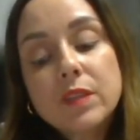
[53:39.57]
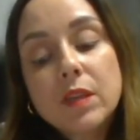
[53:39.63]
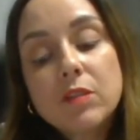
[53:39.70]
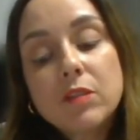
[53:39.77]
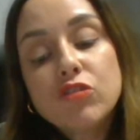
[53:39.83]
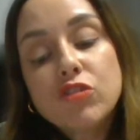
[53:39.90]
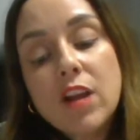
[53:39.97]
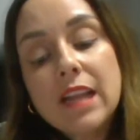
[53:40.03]

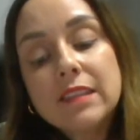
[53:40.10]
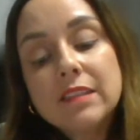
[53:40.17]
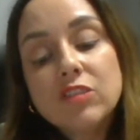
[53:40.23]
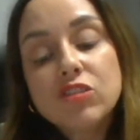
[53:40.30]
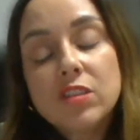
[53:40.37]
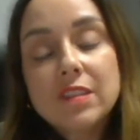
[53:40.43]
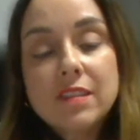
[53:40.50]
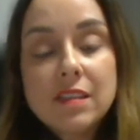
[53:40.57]

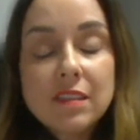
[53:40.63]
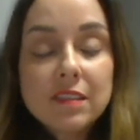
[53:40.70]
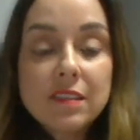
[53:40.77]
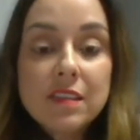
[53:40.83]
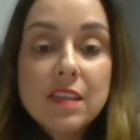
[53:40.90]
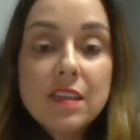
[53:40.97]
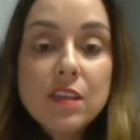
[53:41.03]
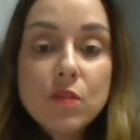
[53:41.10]
transition to the
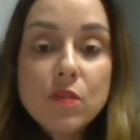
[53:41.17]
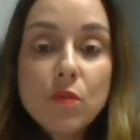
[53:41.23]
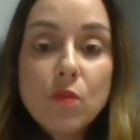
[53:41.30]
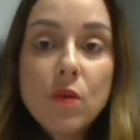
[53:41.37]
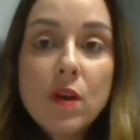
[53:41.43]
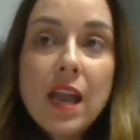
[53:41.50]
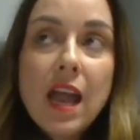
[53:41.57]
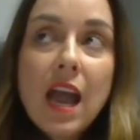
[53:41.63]
CEO,
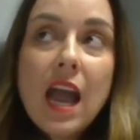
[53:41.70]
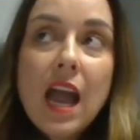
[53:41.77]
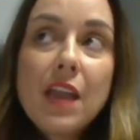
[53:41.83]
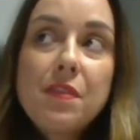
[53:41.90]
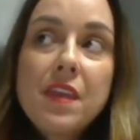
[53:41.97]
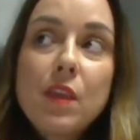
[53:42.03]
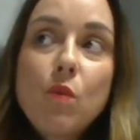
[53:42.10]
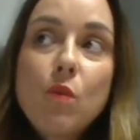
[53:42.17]
I
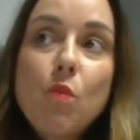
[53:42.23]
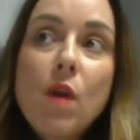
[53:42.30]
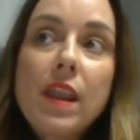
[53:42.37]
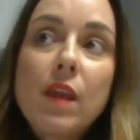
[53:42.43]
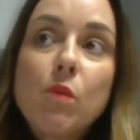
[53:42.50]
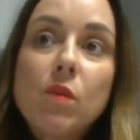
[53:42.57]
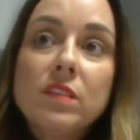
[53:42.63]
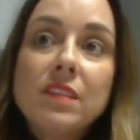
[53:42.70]
think when I
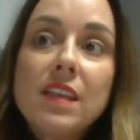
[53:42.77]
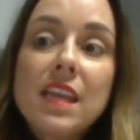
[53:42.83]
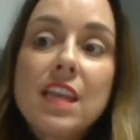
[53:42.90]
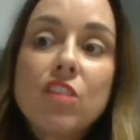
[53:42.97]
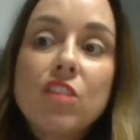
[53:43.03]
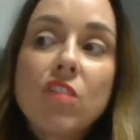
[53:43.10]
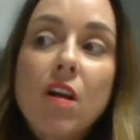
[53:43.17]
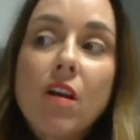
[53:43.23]
was in
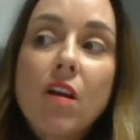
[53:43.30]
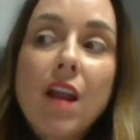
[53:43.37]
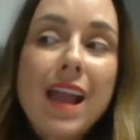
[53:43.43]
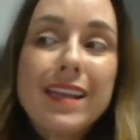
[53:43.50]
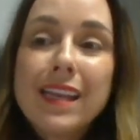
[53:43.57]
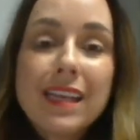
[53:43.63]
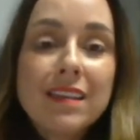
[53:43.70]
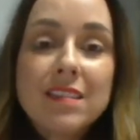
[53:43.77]
HR, I
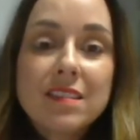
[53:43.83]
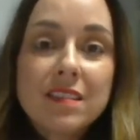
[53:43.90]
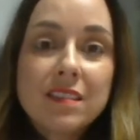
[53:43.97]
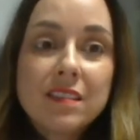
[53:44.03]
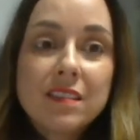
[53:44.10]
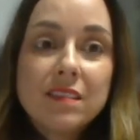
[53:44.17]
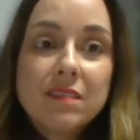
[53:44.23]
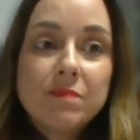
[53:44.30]
didn't
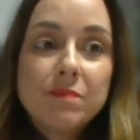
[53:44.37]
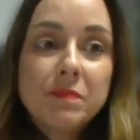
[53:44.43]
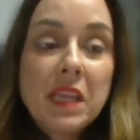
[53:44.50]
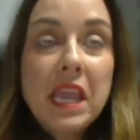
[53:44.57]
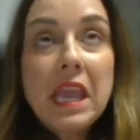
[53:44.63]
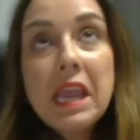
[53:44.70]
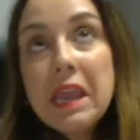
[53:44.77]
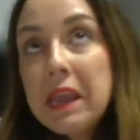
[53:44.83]

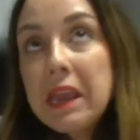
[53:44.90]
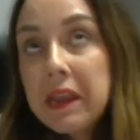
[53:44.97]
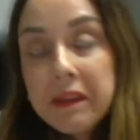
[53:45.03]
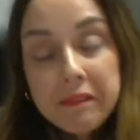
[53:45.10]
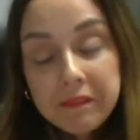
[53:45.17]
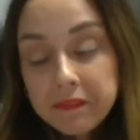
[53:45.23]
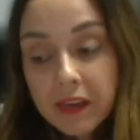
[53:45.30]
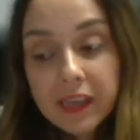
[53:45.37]
care,
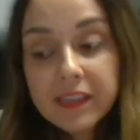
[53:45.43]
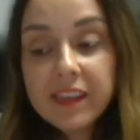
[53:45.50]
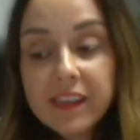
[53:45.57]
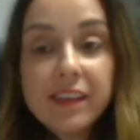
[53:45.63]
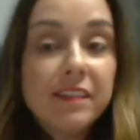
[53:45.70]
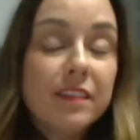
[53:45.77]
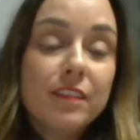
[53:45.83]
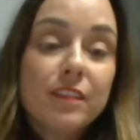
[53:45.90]
I
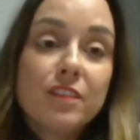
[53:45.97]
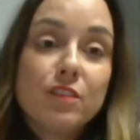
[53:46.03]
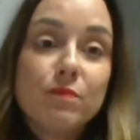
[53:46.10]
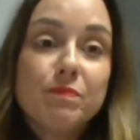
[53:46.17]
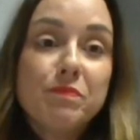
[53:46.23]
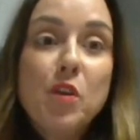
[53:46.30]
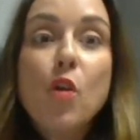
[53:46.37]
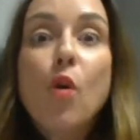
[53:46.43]
didn't
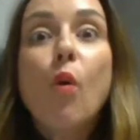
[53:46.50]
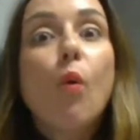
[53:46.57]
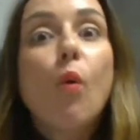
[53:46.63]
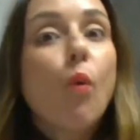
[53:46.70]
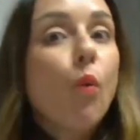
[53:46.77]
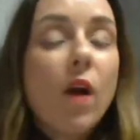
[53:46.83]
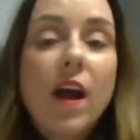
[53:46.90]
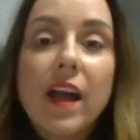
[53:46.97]

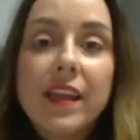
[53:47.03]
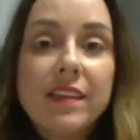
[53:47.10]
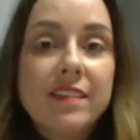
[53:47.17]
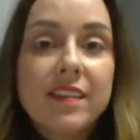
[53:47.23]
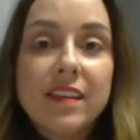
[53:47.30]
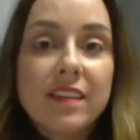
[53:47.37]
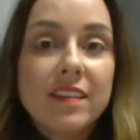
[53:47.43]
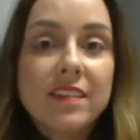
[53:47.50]
know, I
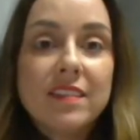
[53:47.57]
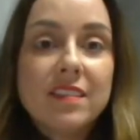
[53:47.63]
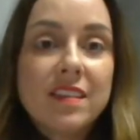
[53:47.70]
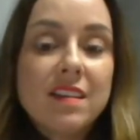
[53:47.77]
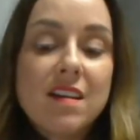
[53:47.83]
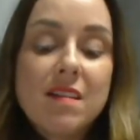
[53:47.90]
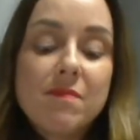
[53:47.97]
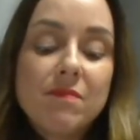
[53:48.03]

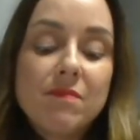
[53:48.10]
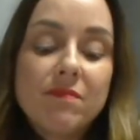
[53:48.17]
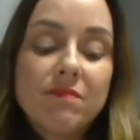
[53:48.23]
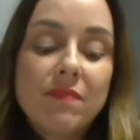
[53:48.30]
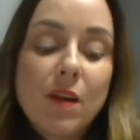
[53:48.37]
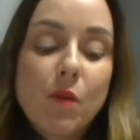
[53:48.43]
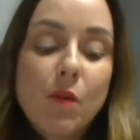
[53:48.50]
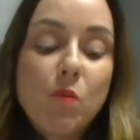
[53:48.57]

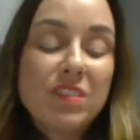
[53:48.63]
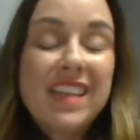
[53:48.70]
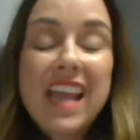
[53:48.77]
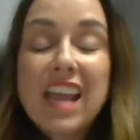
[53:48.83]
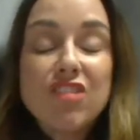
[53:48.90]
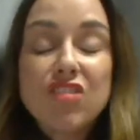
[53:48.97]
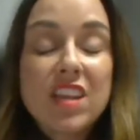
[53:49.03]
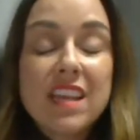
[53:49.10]
wasn't
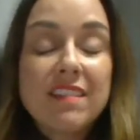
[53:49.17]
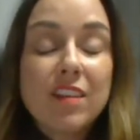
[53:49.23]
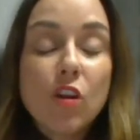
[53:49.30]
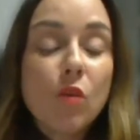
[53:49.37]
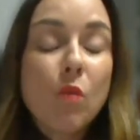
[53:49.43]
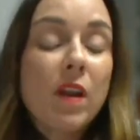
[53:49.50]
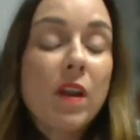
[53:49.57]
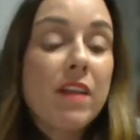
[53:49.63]
educated on
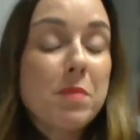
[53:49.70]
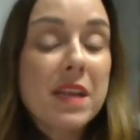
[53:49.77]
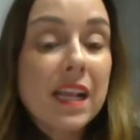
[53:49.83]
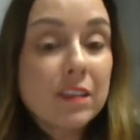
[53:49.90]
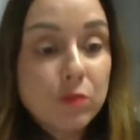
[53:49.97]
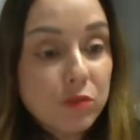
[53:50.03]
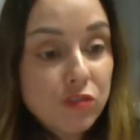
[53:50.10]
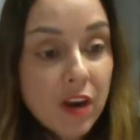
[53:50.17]
what everybody
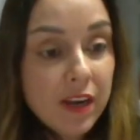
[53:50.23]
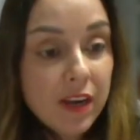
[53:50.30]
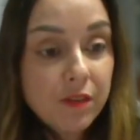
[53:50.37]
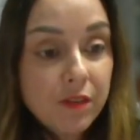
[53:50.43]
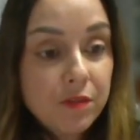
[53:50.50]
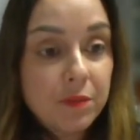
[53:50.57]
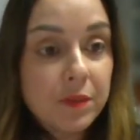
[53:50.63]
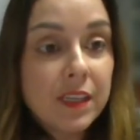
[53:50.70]
else was trying to
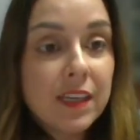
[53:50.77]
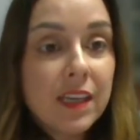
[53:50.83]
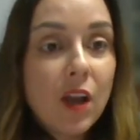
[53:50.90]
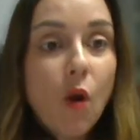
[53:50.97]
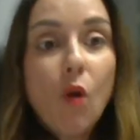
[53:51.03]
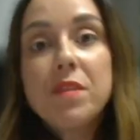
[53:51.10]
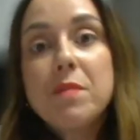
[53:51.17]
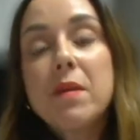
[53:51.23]
do
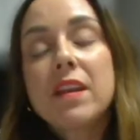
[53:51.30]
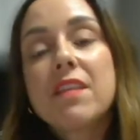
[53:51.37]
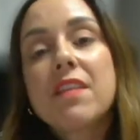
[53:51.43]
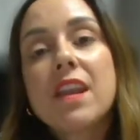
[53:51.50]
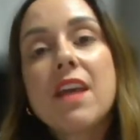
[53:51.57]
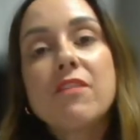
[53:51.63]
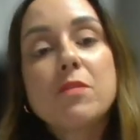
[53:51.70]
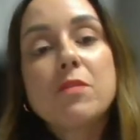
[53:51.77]
or the money that
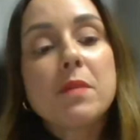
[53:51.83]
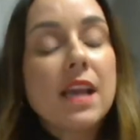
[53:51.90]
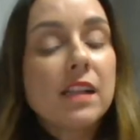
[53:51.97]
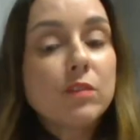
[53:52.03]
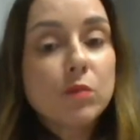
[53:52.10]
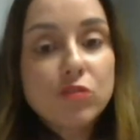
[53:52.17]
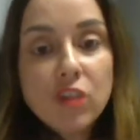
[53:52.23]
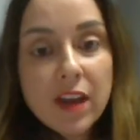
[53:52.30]
everybody else
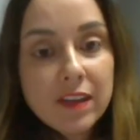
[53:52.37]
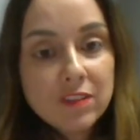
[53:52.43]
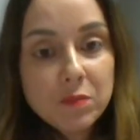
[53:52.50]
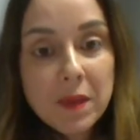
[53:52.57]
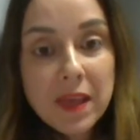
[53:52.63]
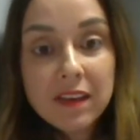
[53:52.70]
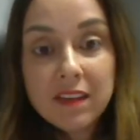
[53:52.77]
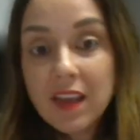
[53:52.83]
was trying to
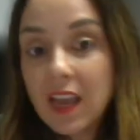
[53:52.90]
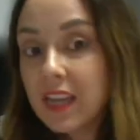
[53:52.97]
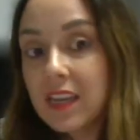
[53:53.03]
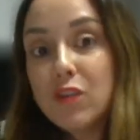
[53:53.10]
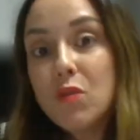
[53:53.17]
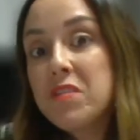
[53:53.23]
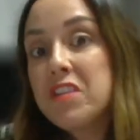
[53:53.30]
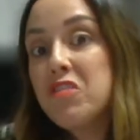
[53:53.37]
spend. I didn't
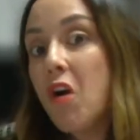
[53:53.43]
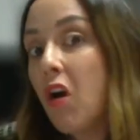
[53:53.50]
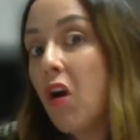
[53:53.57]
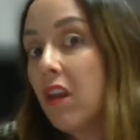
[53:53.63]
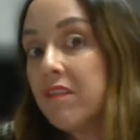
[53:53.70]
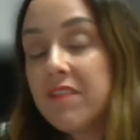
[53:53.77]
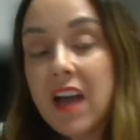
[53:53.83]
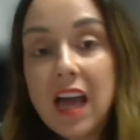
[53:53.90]
know the
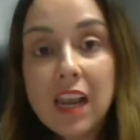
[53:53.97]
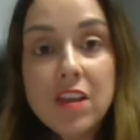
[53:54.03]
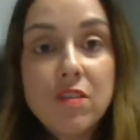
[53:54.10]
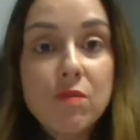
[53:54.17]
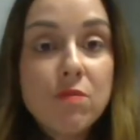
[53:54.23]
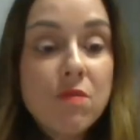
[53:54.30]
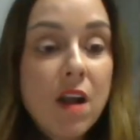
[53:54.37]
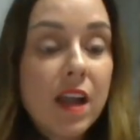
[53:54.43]
dollar
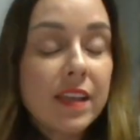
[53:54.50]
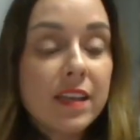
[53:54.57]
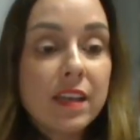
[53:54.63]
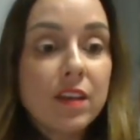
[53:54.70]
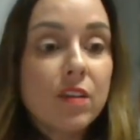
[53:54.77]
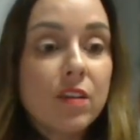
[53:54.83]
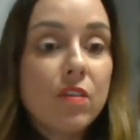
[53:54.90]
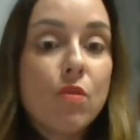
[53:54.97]
value. I
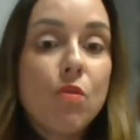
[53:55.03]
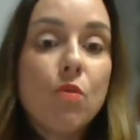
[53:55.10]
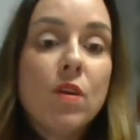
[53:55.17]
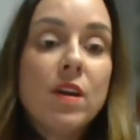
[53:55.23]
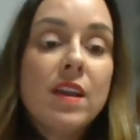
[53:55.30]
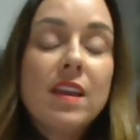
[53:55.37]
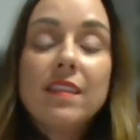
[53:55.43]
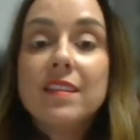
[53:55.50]
didn't know
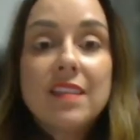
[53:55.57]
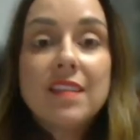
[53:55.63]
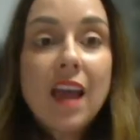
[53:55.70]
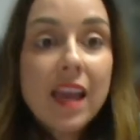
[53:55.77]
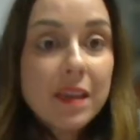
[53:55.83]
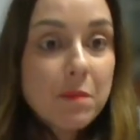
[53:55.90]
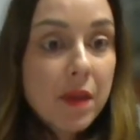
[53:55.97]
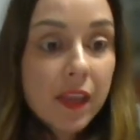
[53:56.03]
the
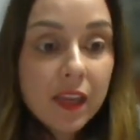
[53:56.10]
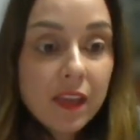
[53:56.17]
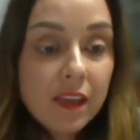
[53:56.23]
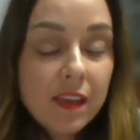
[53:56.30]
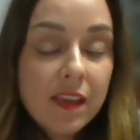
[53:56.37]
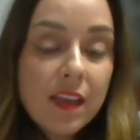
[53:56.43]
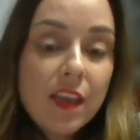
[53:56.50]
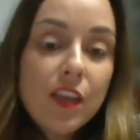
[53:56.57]
timing,
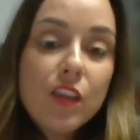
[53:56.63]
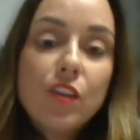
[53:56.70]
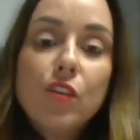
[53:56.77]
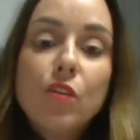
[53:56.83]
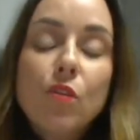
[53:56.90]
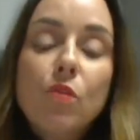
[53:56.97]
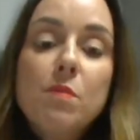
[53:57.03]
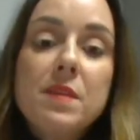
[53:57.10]

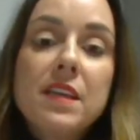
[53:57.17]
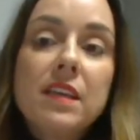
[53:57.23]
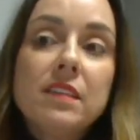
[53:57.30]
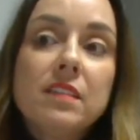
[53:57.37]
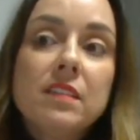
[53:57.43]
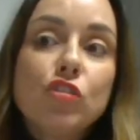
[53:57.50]
because